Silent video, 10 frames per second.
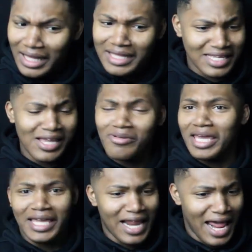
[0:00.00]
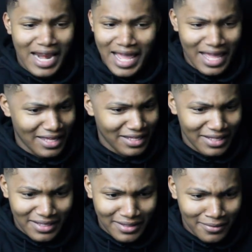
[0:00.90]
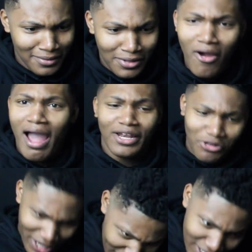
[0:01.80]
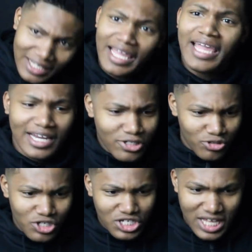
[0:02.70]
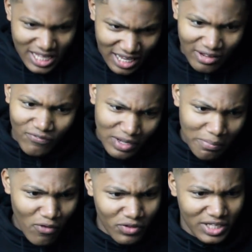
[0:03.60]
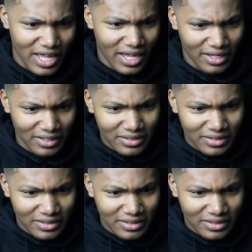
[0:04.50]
He's still kicking out of that. You don't have to do that little thing that you just did, that little flip over thing.